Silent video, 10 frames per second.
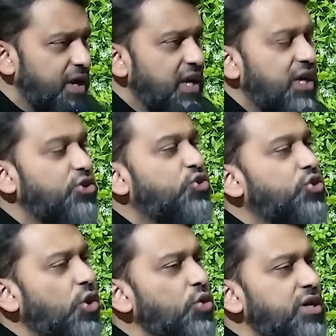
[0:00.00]
He
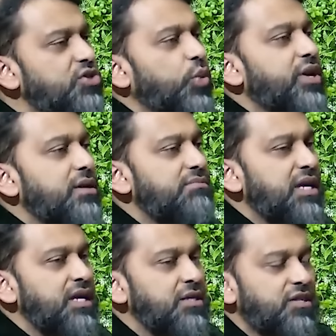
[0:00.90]
showed us what it
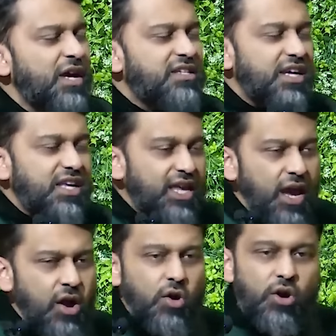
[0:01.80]
means to
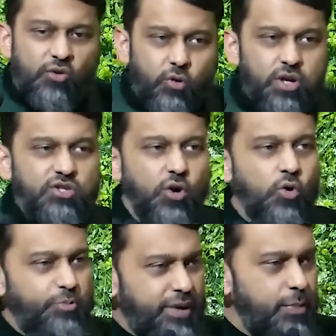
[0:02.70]
care for his
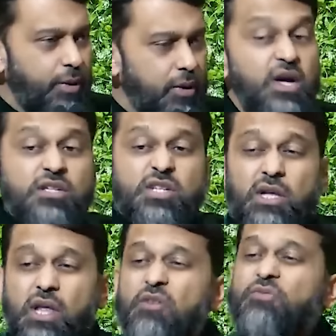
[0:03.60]
own people, to
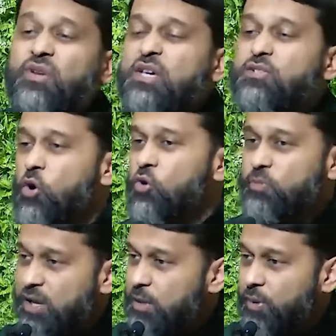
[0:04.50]
love his own
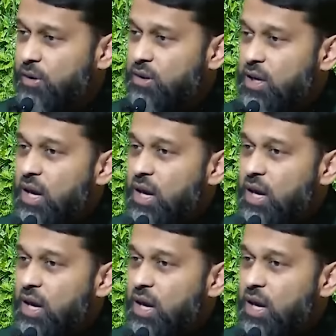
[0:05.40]
people.